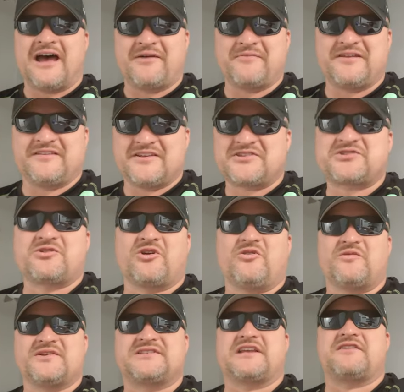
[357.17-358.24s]
I mean, this
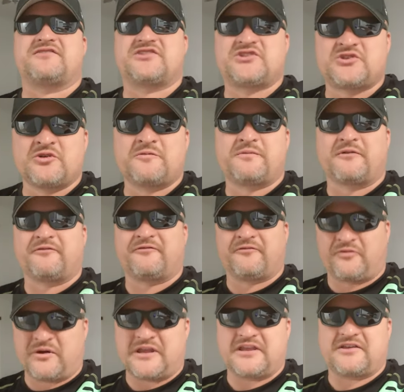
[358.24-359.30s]
girl was a super
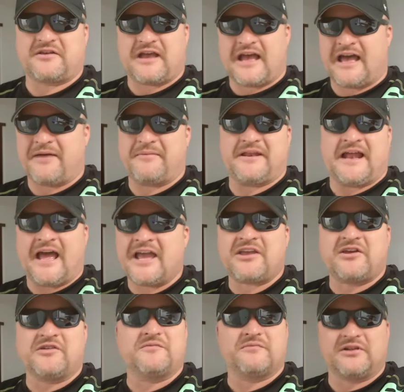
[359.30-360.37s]
freak. I mean, I
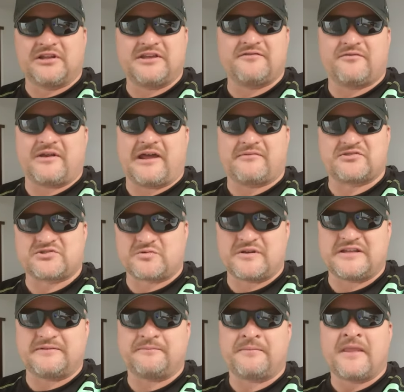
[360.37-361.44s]
couldn't believe what I was
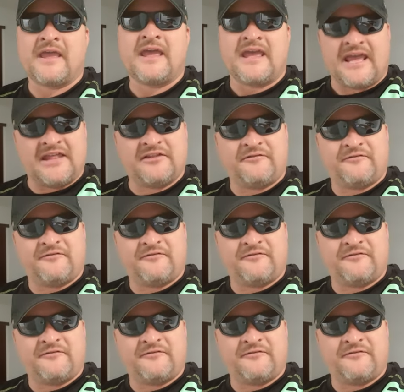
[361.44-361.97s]
reading. And the